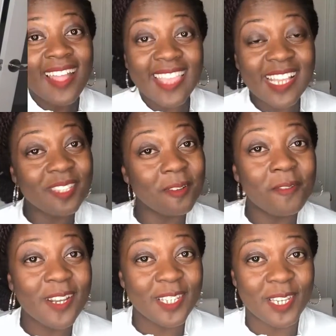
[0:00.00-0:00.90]
Thanks for
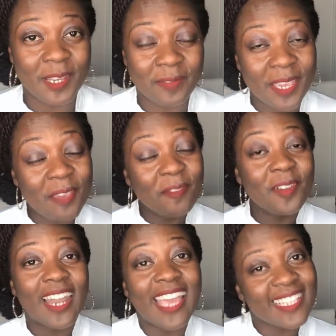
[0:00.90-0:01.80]
watching. If
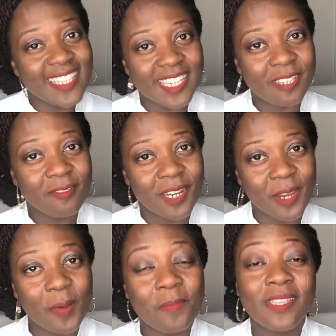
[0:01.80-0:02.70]
you liked this
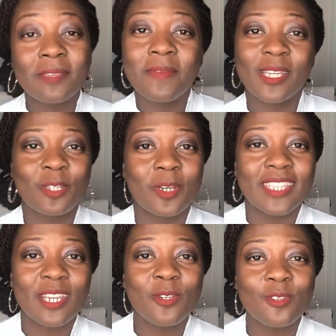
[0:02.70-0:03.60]
video, please make sure
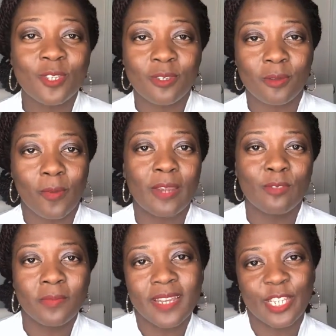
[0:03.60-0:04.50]
that you
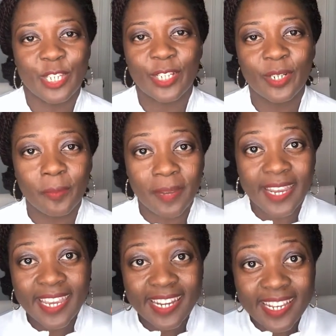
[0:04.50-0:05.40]
subscribe to my channel by
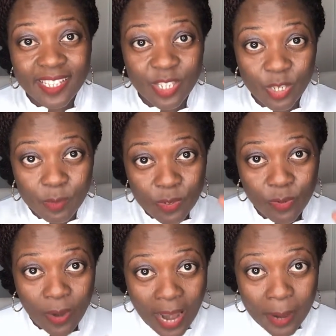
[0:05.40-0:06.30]
hitting the
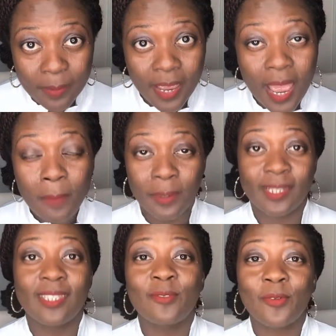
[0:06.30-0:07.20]
subscribe
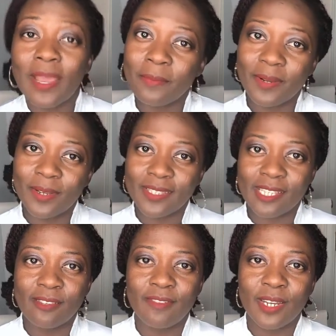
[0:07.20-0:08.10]
button right below
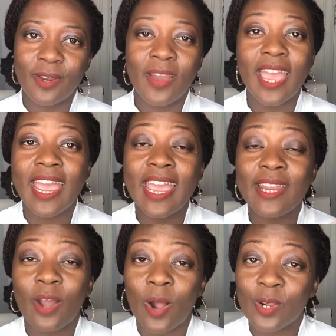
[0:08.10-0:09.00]
this video,
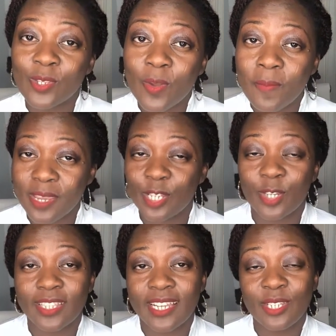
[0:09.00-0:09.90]
and also make
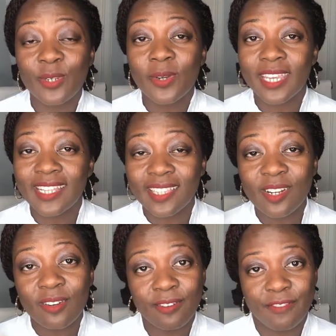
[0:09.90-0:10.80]
sure that you hit the
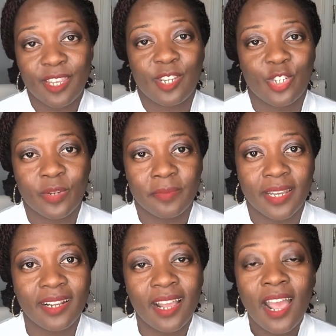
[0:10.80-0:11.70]
notification
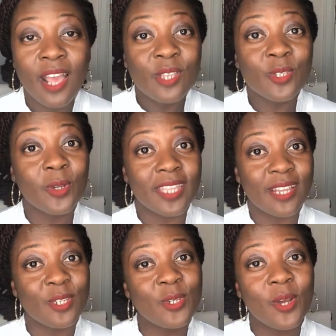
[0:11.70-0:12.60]
bell so
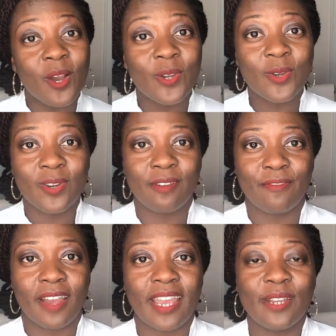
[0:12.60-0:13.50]
that you are
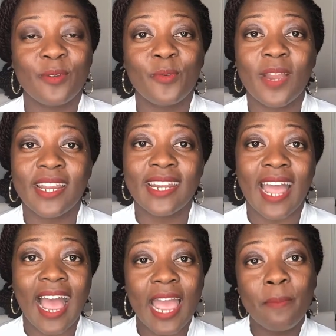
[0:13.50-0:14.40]
notified when
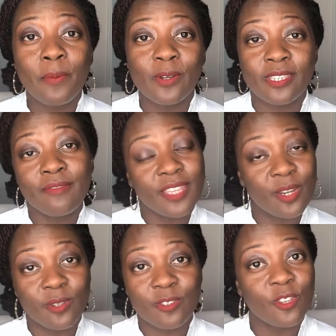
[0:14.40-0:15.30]
I post
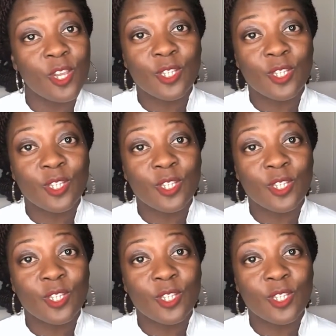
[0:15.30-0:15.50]
videos